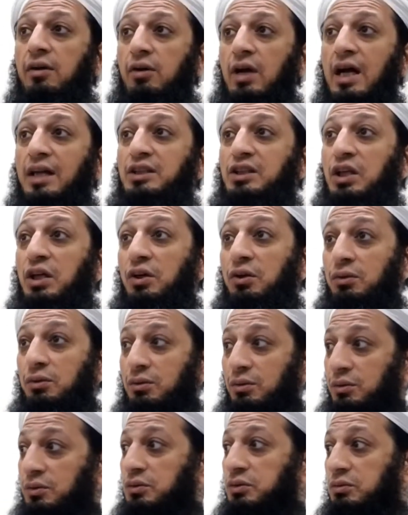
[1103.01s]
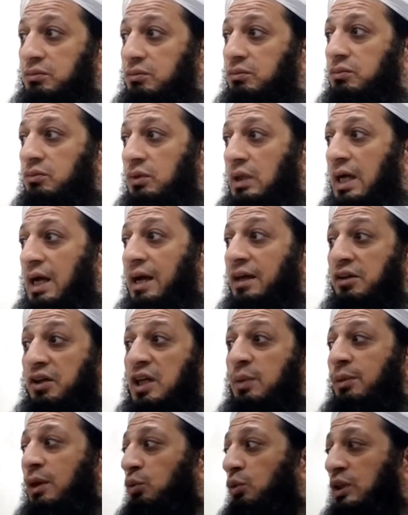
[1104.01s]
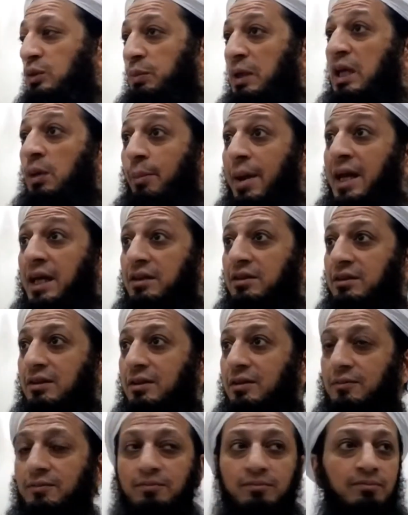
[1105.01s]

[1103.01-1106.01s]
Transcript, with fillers: as the uh, agreement was being made.